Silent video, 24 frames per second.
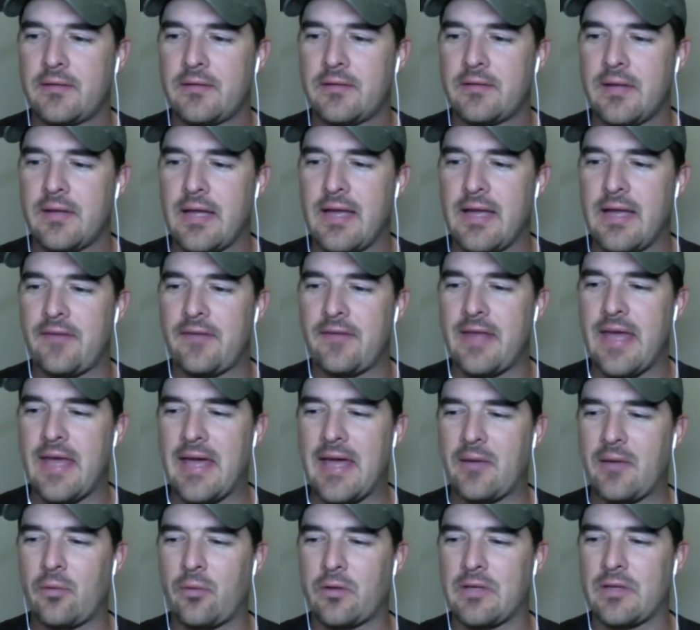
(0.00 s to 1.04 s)
I haven't had
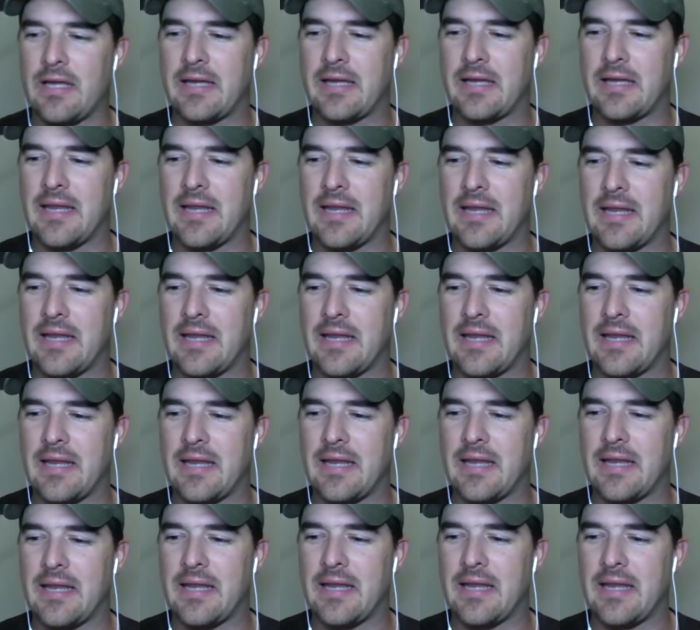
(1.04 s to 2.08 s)
one like that. I've
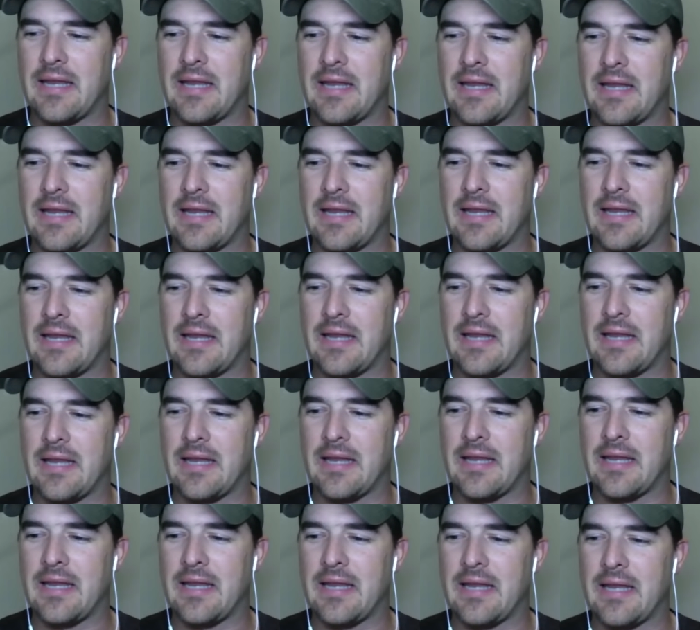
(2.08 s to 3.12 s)
had.
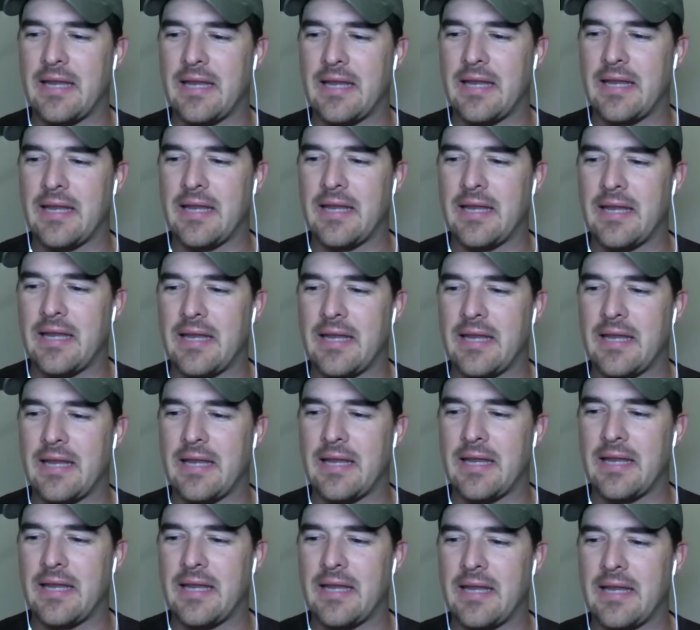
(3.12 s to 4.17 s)
I think I had a few
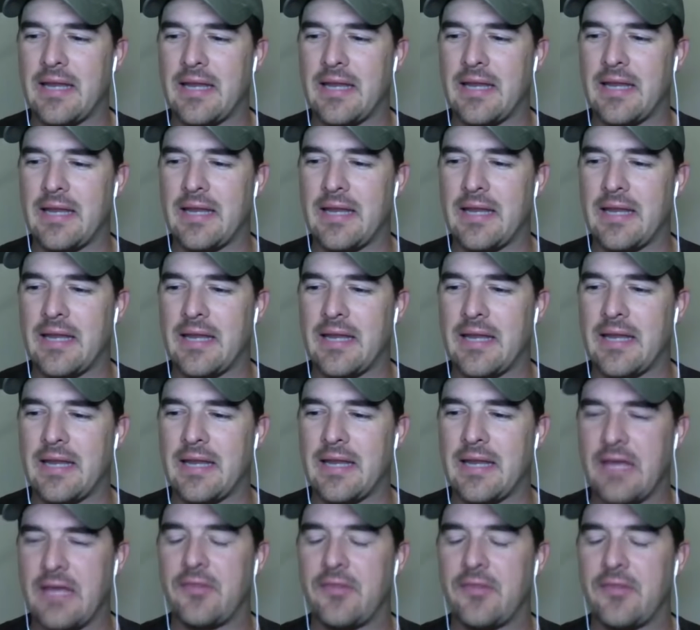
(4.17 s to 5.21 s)
guys say
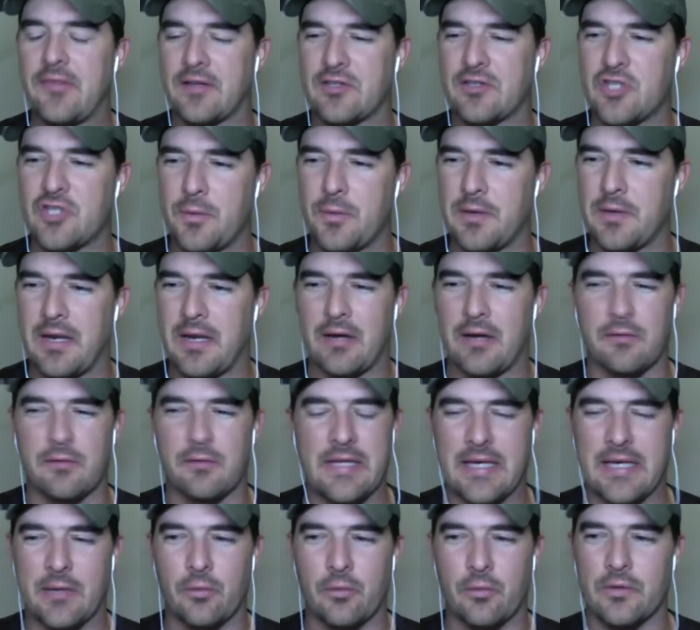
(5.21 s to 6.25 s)
say things to me. I don't
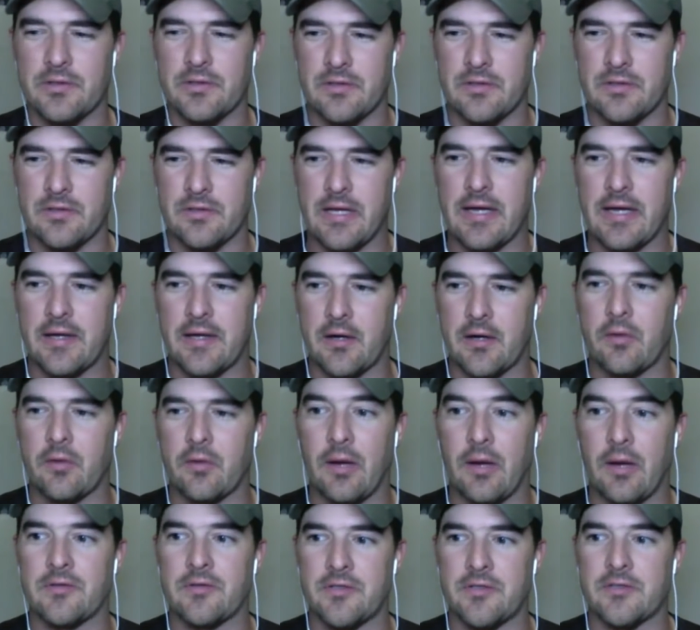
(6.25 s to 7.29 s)
think it was like, oh, I was
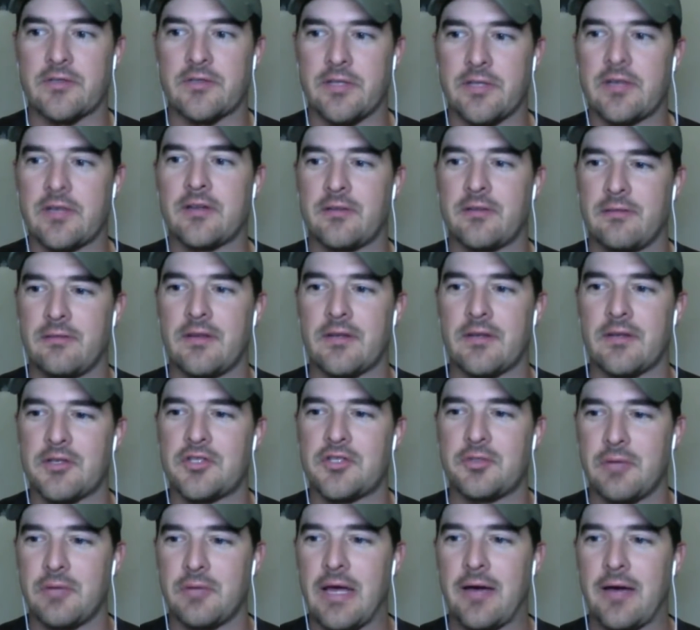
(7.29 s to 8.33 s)
just in a, in a
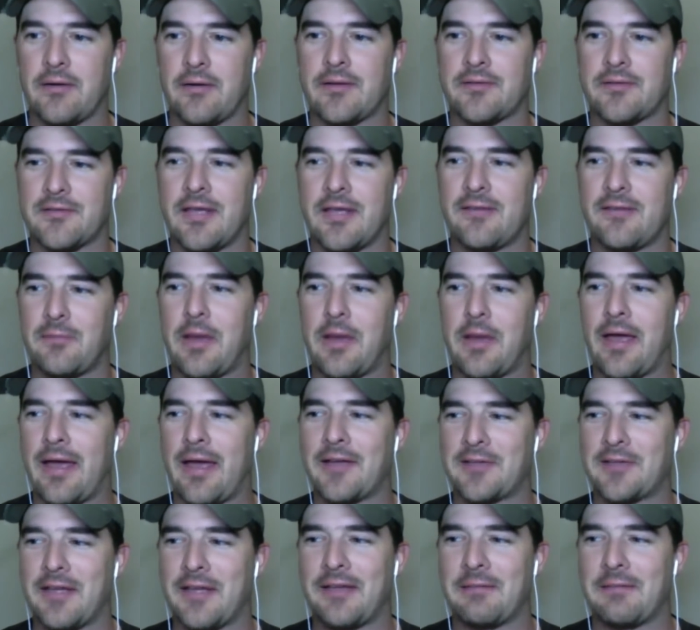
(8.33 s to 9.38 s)
shootout and it saved my ass. I,
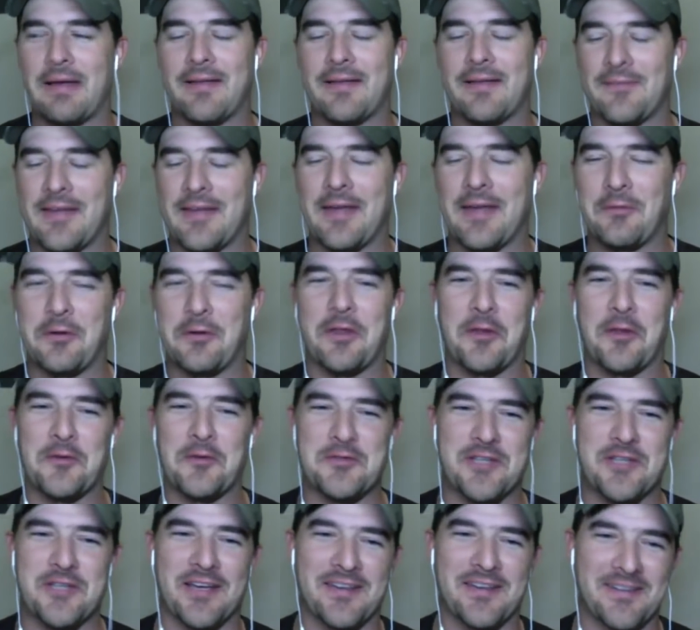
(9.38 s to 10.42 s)
I haven't had one of those yet.
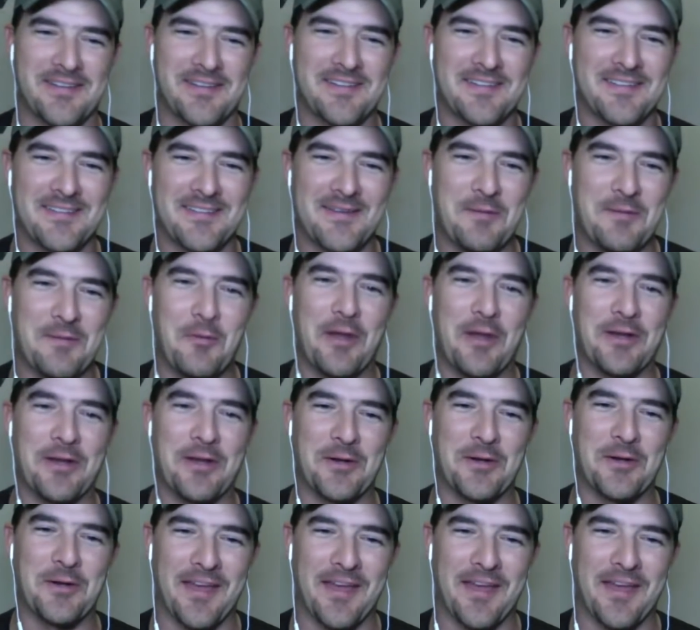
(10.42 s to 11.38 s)
I'm waiting on that.